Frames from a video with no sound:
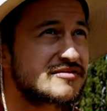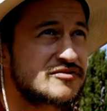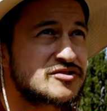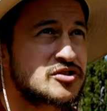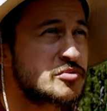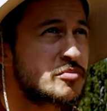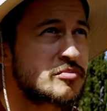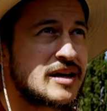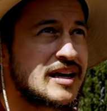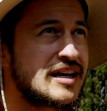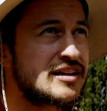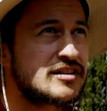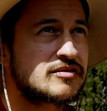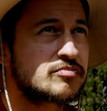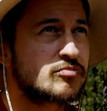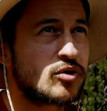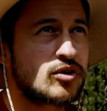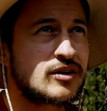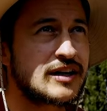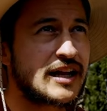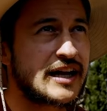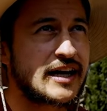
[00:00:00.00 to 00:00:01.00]
to me, it's
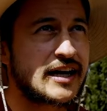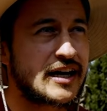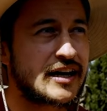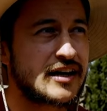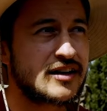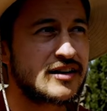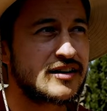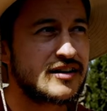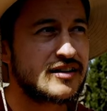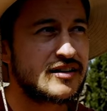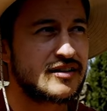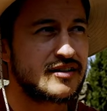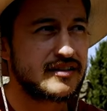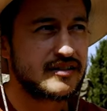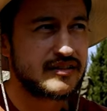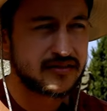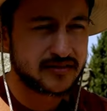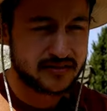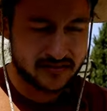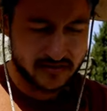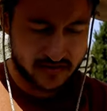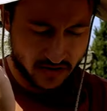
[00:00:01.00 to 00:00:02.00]
more like
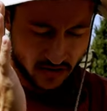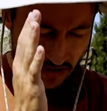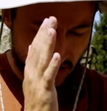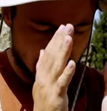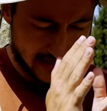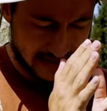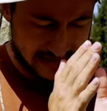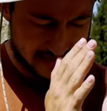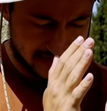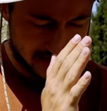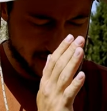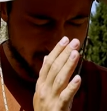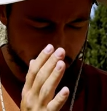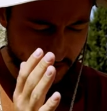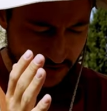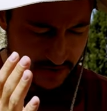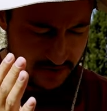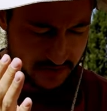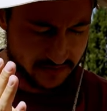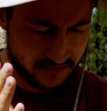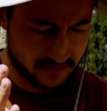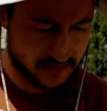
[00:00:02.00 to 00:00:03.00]
connecting
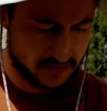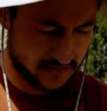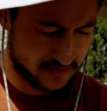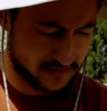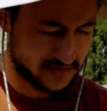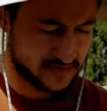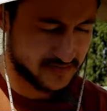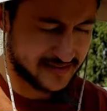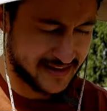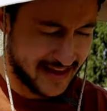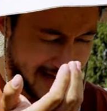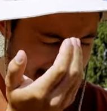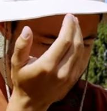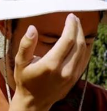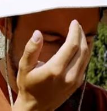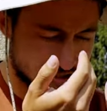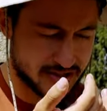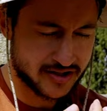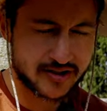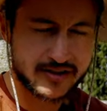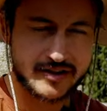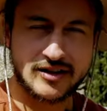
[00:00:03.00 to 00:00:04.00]
with that
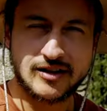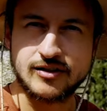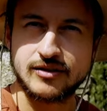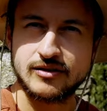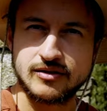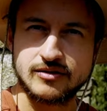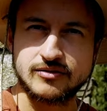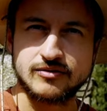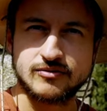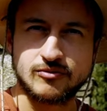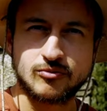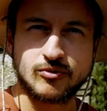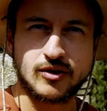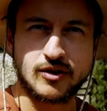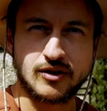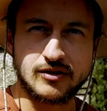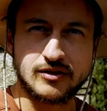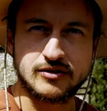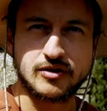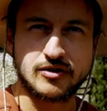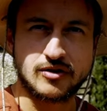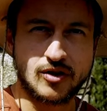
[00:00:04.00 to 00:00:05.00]
internal
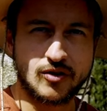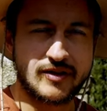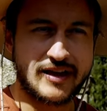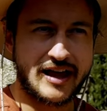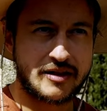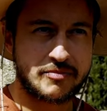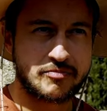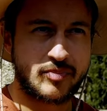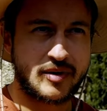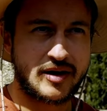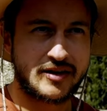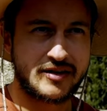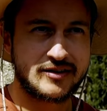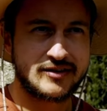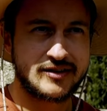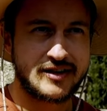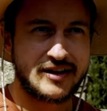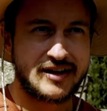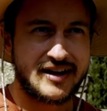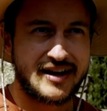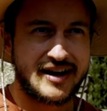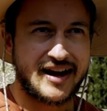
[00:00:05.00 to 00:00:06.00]
world, you know, that part.
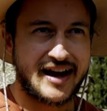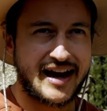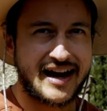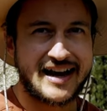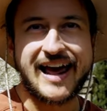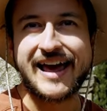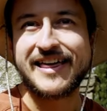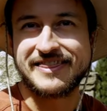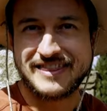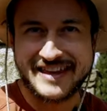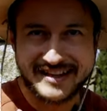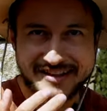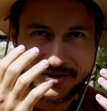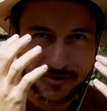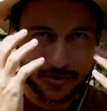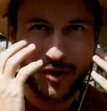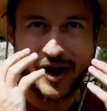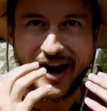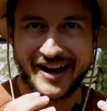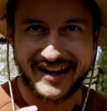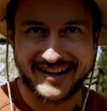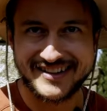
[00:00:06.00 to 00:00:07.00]
And I did
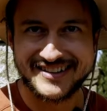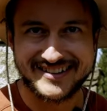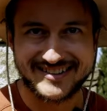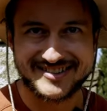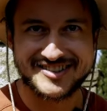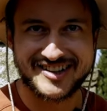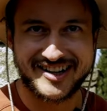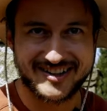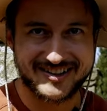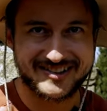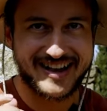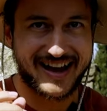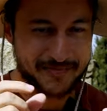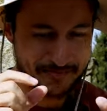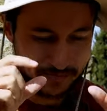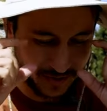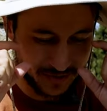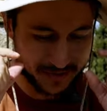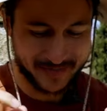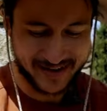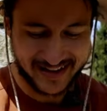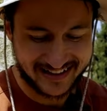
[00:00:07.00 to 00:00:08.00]
cry. I
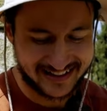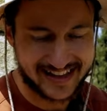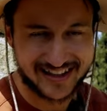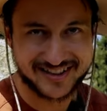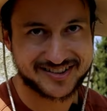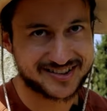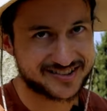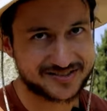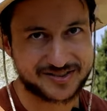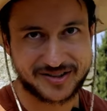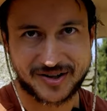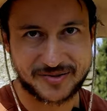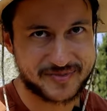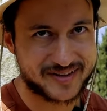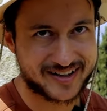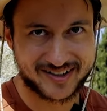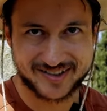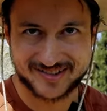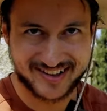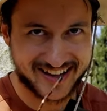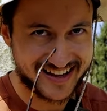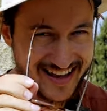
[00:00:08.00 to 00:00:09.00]
put my glasses on
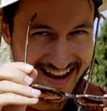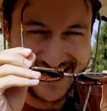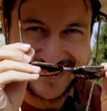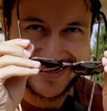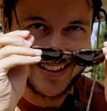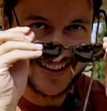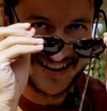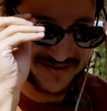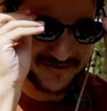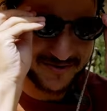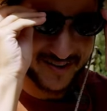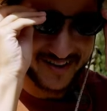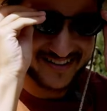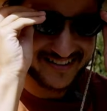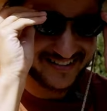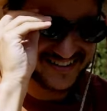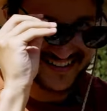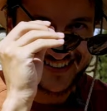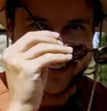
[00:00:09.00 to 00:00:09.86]
because I didn't want